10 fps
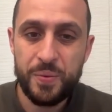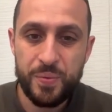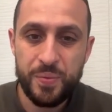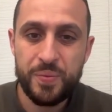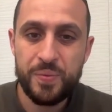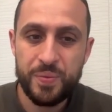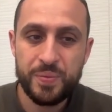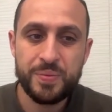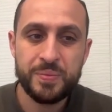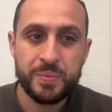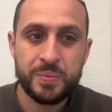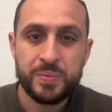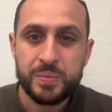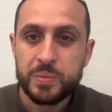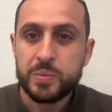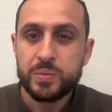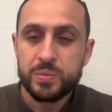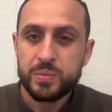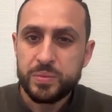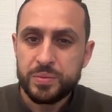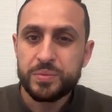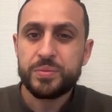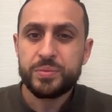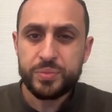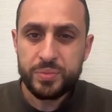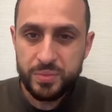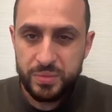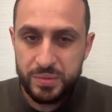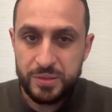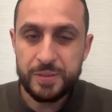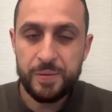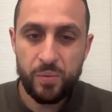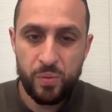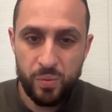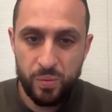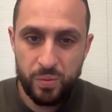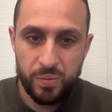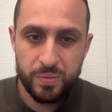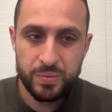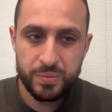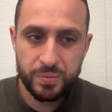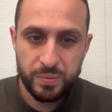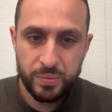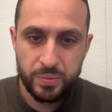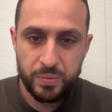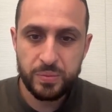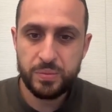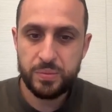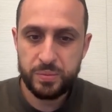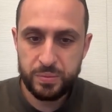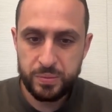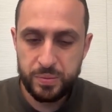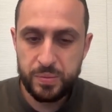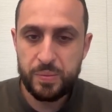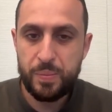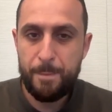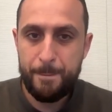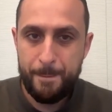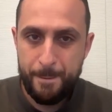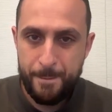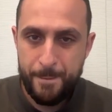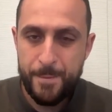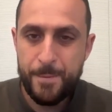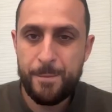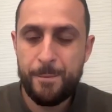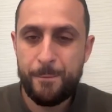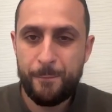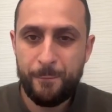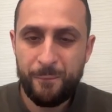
[no speech]